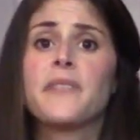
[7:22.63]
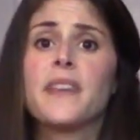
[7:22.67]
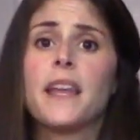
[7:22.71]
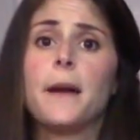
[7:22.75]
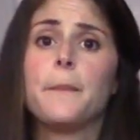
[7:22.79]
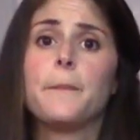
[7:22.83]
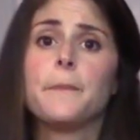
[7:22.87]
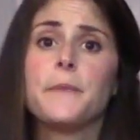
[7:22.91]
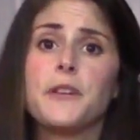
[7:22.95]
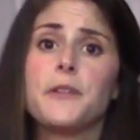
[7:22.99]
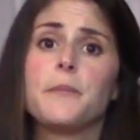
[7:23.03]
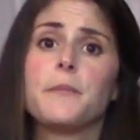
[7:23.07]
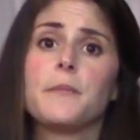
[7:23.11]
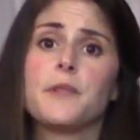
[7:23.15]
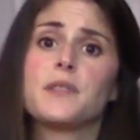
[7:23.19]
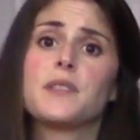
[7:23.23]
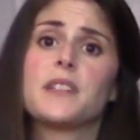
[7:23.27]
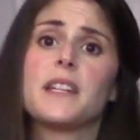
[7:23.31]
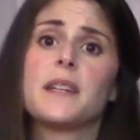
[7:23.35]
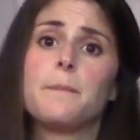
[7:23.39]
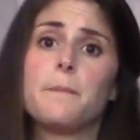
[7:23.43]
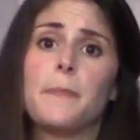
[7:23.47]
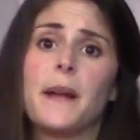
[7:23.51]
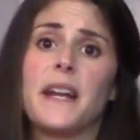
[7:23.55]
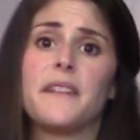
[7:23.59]
immune
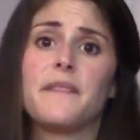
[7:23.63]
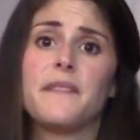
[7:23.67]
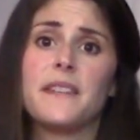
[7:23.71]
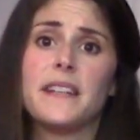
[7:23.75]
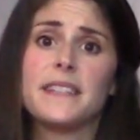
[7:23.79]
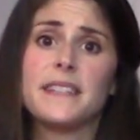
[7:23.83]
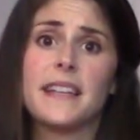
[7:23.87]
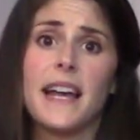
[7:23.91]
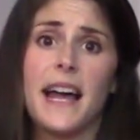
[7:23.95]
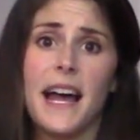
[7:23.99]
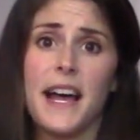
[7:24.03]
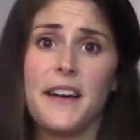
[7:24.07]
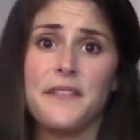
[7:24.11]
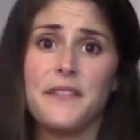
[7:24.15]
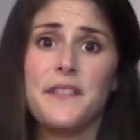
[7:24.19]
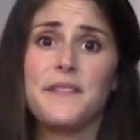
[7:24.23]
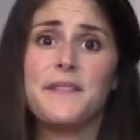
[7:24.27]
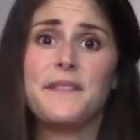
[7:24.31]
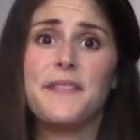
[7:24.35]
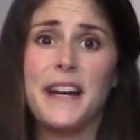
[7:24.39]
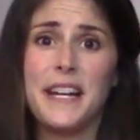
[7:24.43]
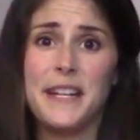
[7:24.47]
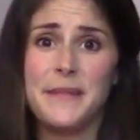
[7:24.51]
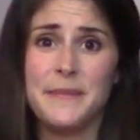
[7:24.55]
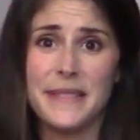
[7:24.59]
boosting benefits of
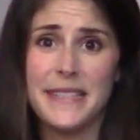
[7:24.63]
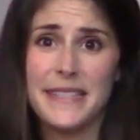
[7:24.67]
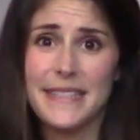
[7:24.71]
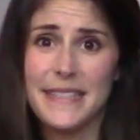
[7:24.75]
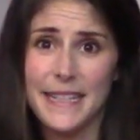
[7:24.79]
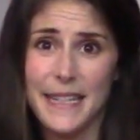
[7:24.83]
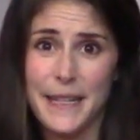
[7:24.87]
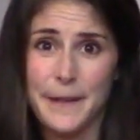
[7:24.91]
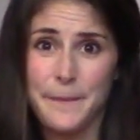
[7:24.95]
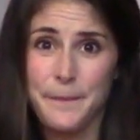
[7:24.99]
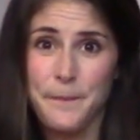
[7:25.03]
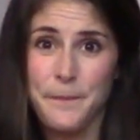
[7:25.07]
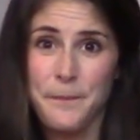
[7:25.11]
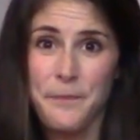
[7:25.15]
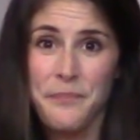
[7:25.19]
vitamin C.